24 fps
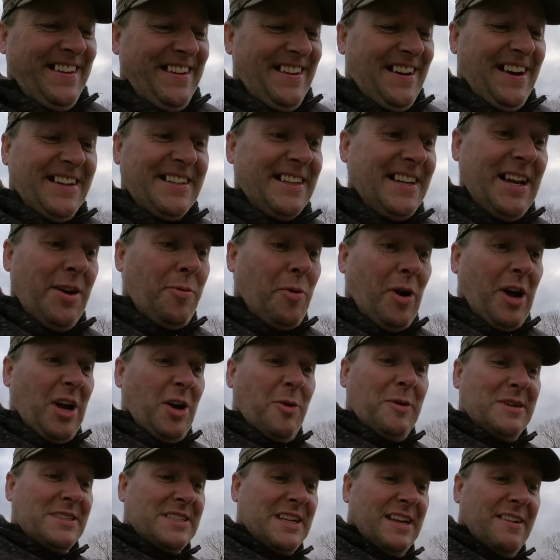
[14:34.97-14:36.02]
I don't know why I
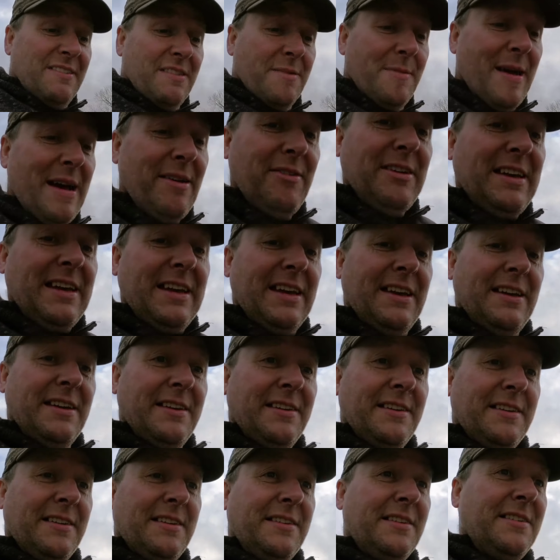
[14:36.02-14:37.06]
always leave them out here.
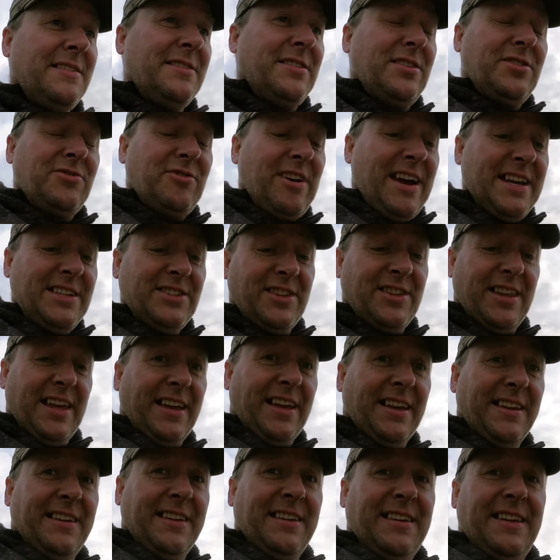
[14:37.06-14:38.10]
It's a strange thing.